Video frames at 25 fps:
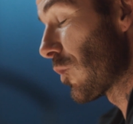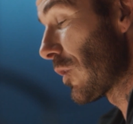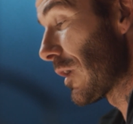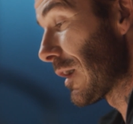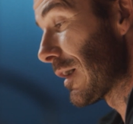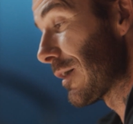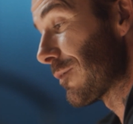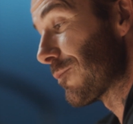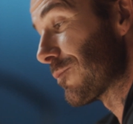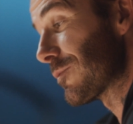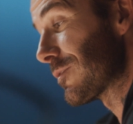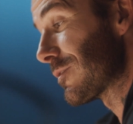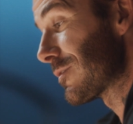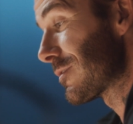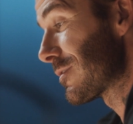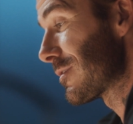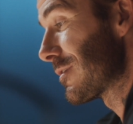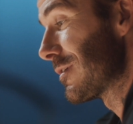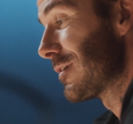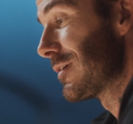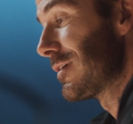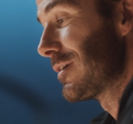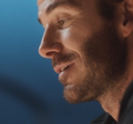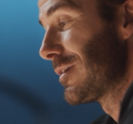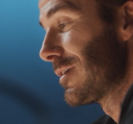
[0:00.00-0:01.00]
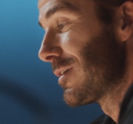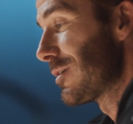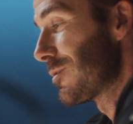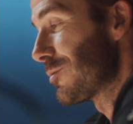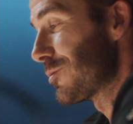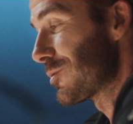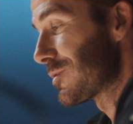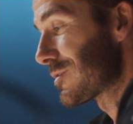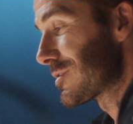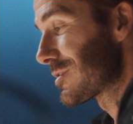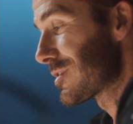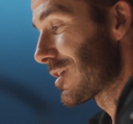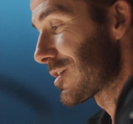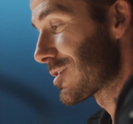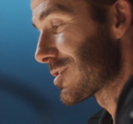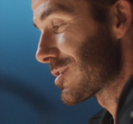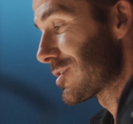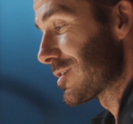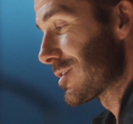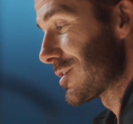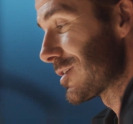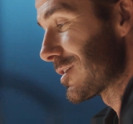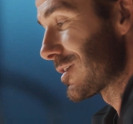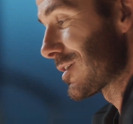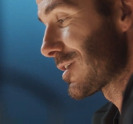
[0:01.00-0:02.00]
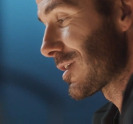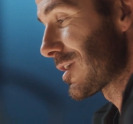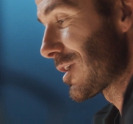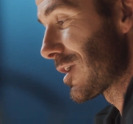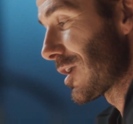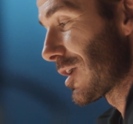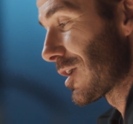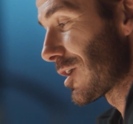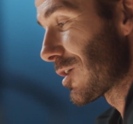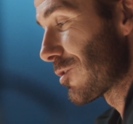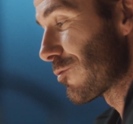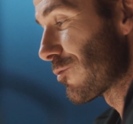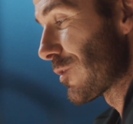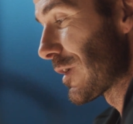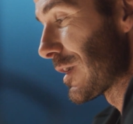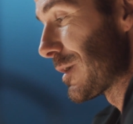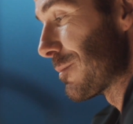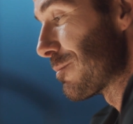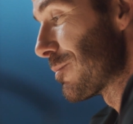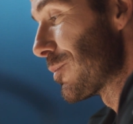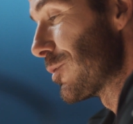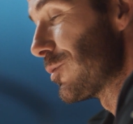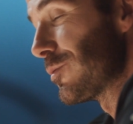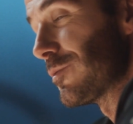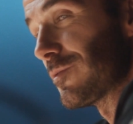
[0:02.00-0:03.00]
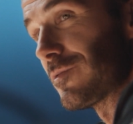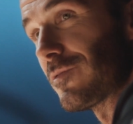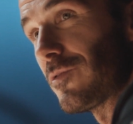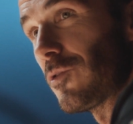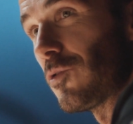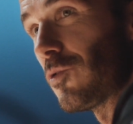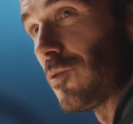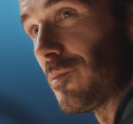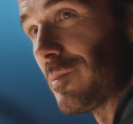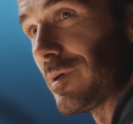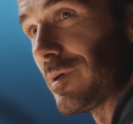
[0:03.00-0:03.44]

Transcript: White was such a great boot for